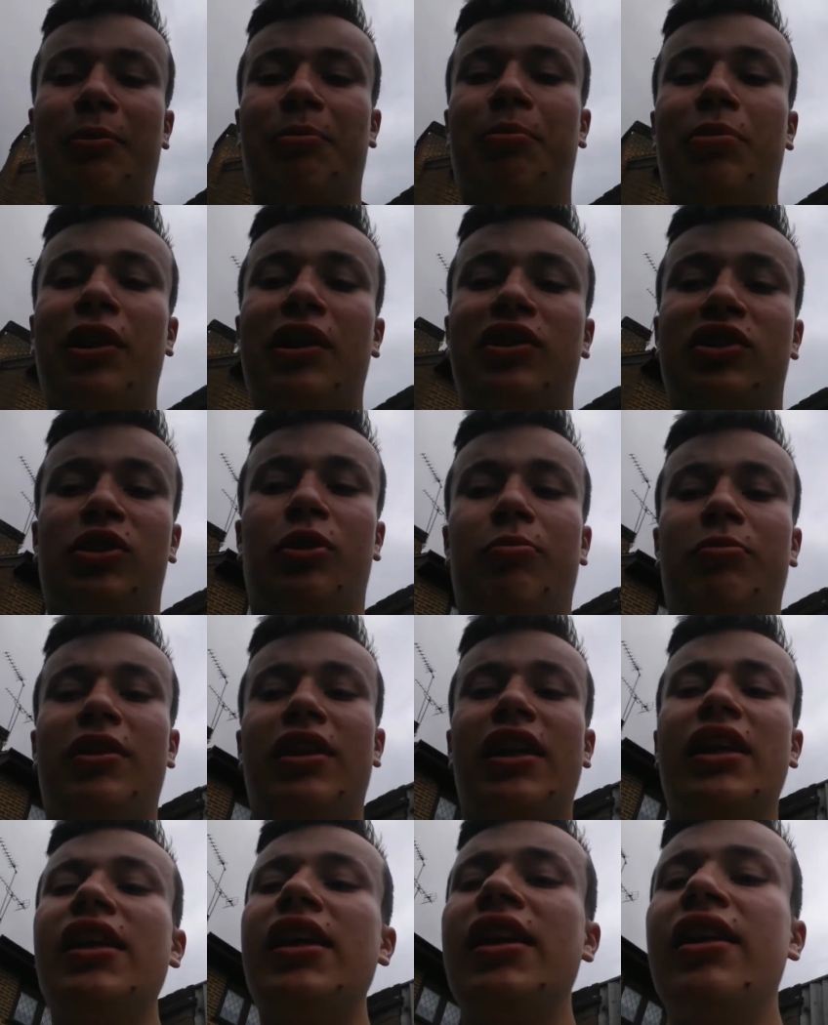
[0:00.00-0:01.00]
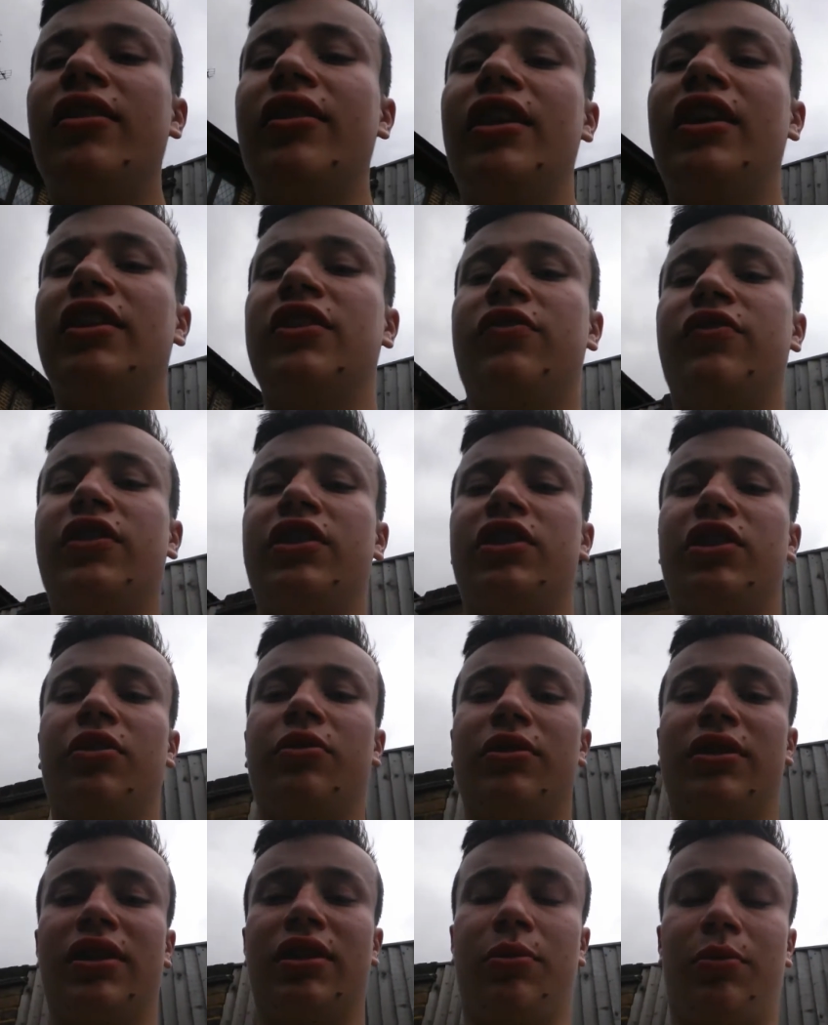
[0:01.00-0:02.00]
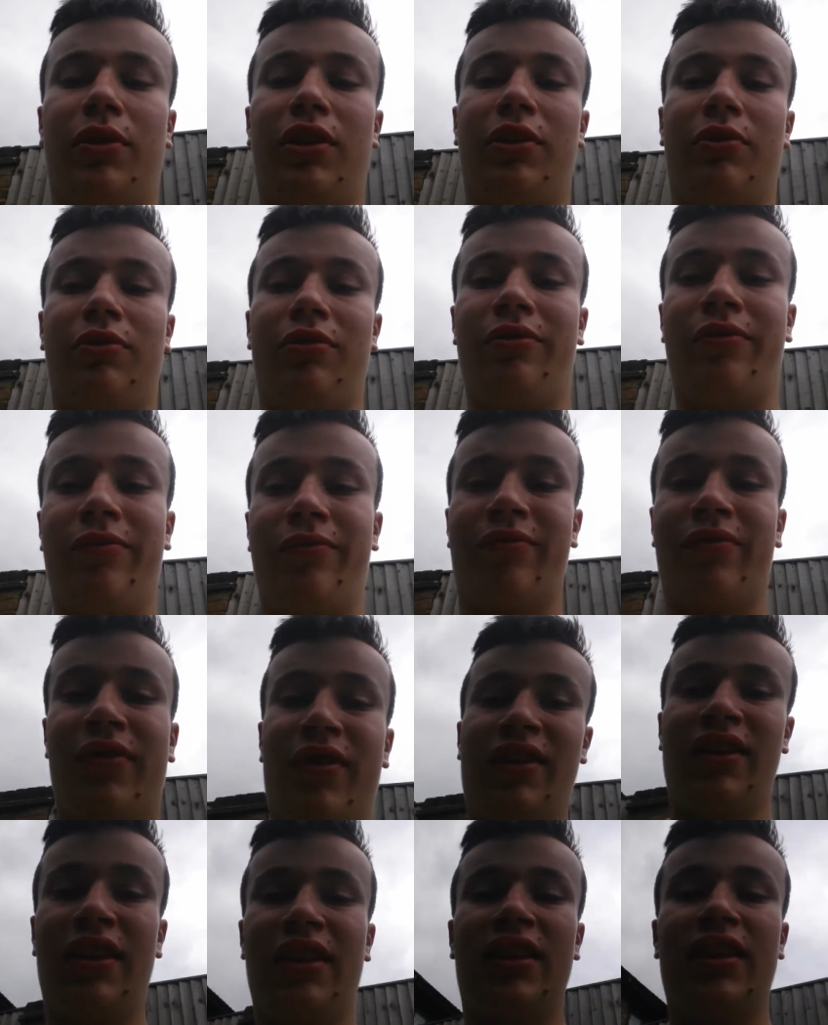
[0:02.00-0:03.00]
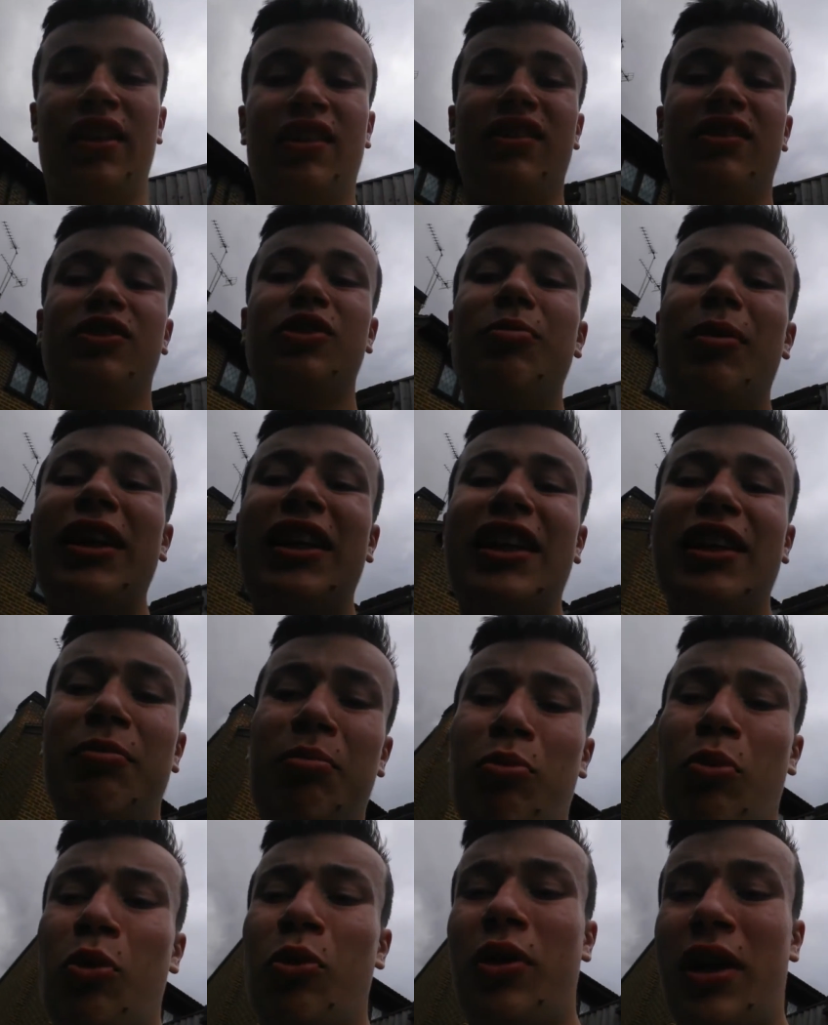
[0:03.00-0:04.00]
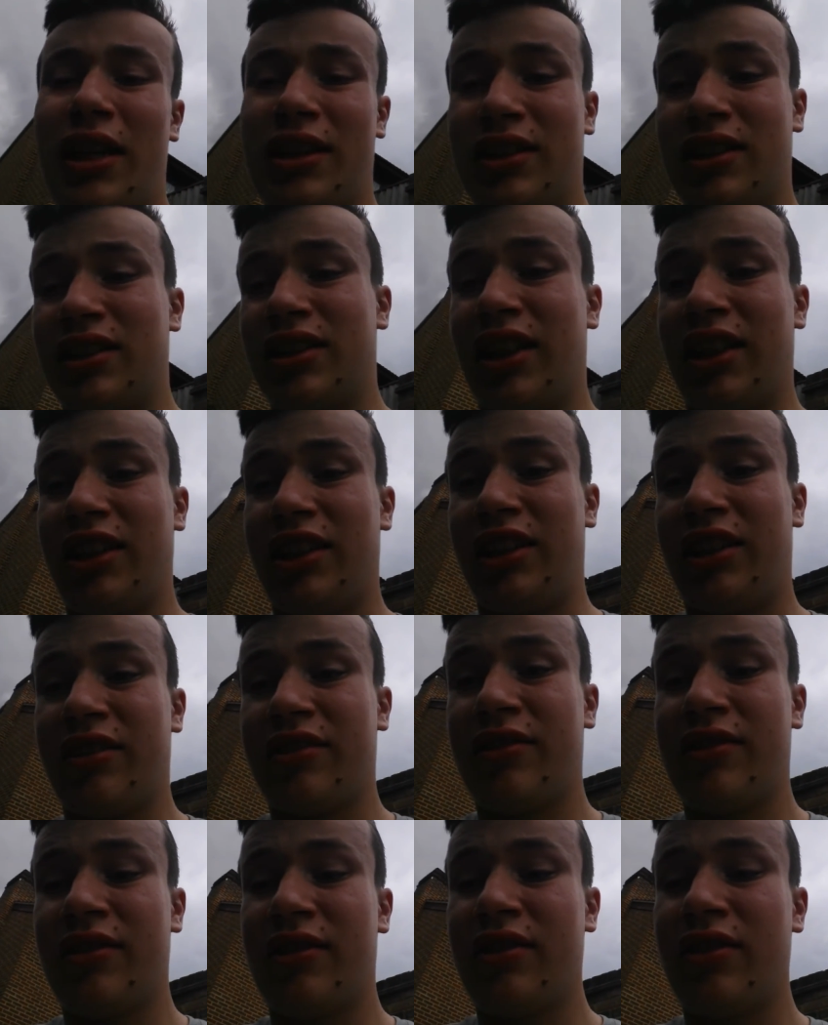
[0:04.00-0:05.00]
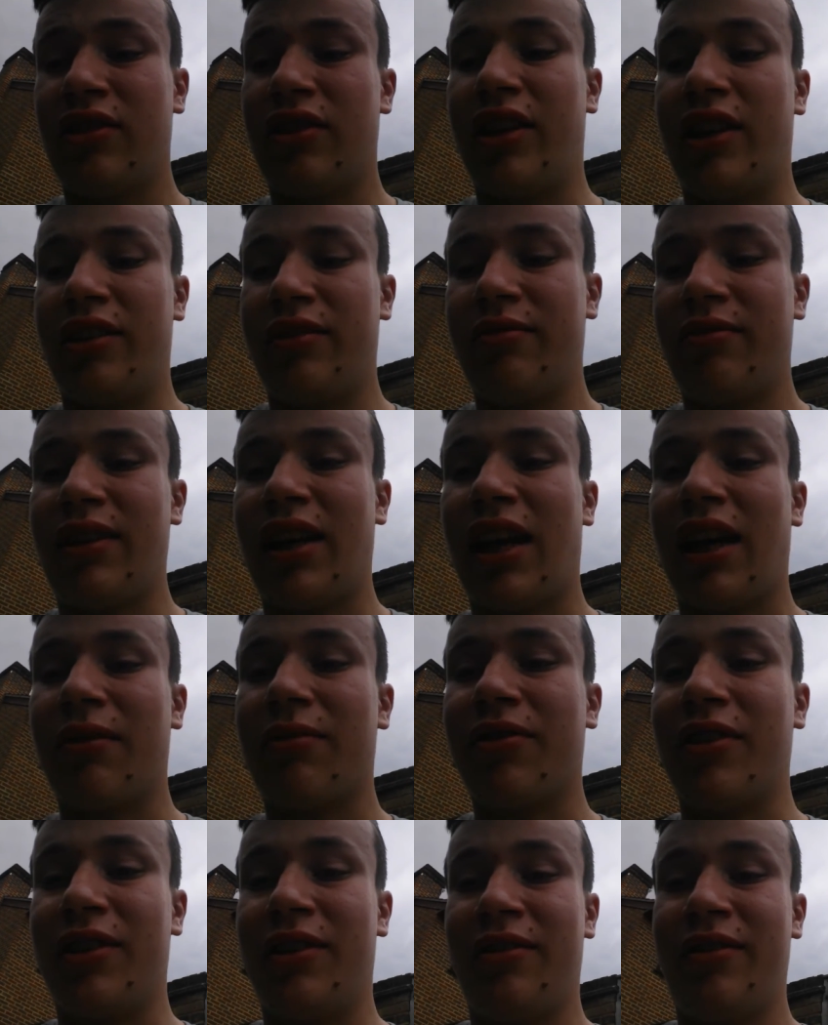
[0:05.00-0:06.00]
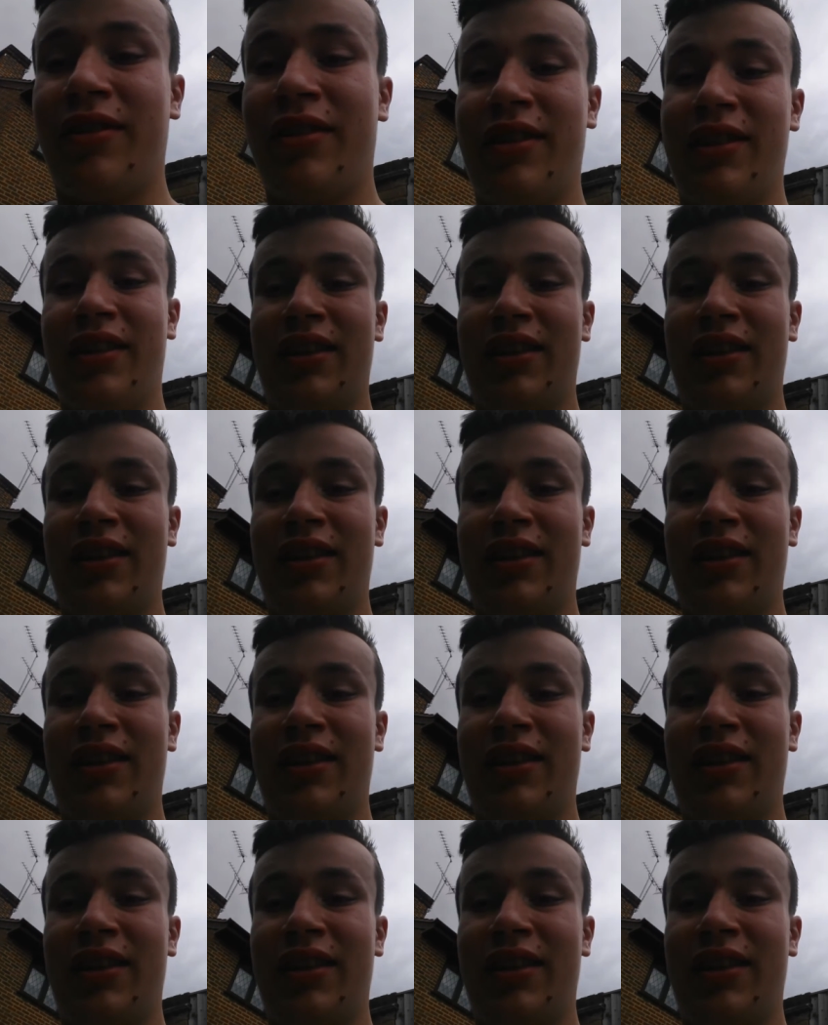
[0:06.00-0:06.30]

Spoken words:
I can place them in these videos as well to make it more entertaining. Right, have fun.